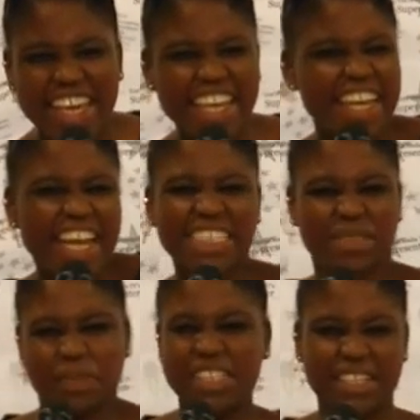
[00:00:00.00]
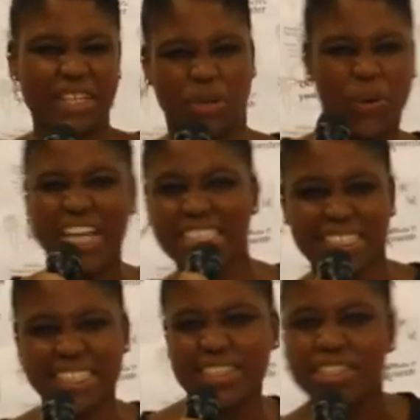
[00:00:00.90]
It has been the
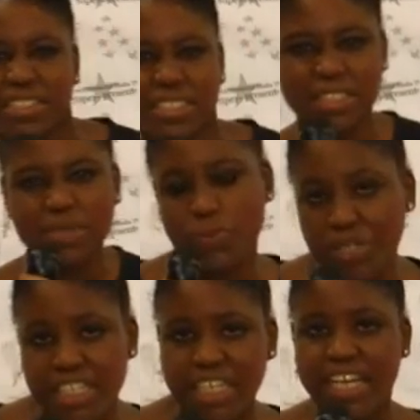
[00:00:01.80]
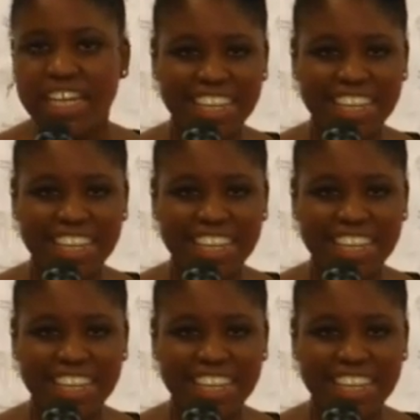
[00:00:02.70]
crazy 13 week.